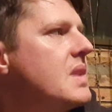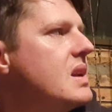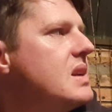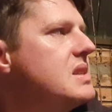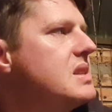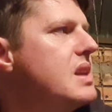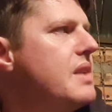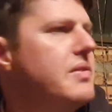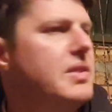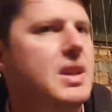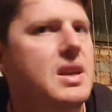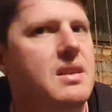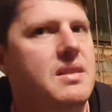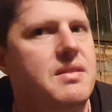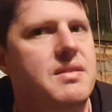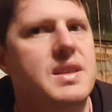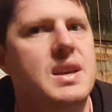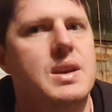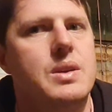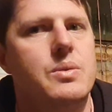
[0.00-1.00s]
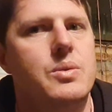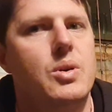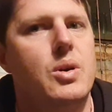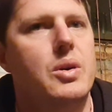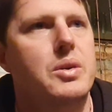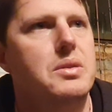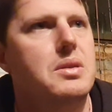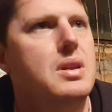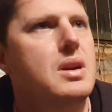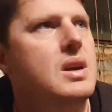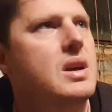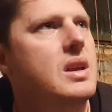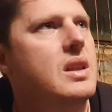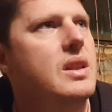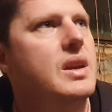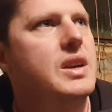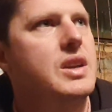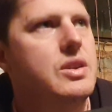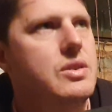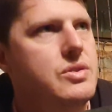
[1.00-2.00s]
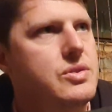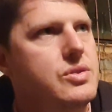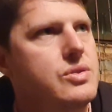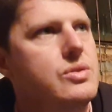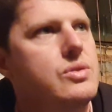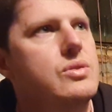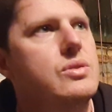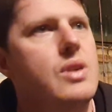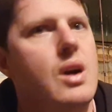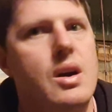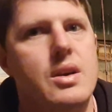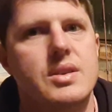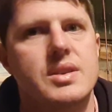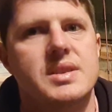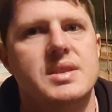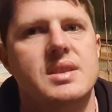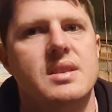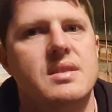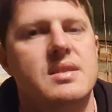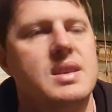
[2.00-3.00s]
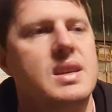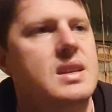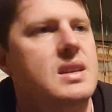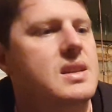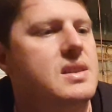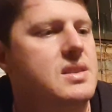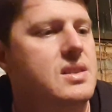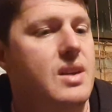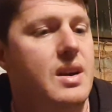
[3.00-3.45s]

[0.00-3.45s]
It's definitely a thicker rod. Like, you do notice the thickness.